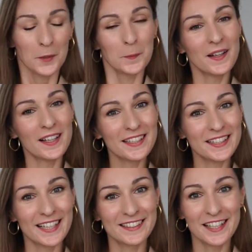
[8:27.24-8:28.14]
But
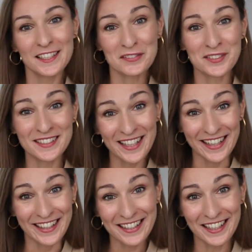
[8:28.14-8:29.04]
at the end of the
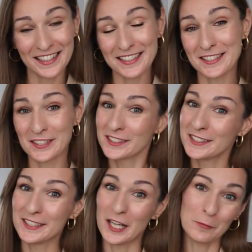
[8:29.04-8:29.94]
day, it's
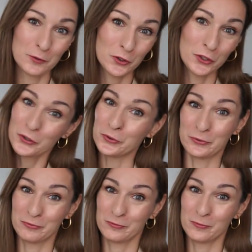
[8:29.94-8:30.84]
totally up to
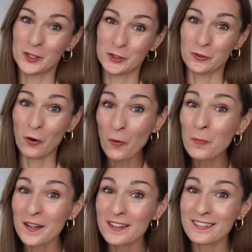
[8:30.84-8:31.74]
you what to
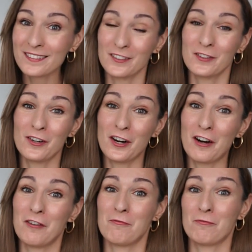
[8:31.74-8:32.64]
open
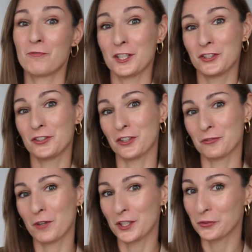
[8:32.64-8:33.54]
or what you
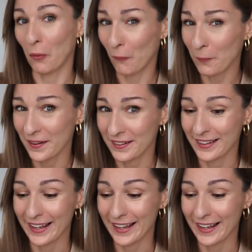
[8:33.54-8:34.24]
don't want to open.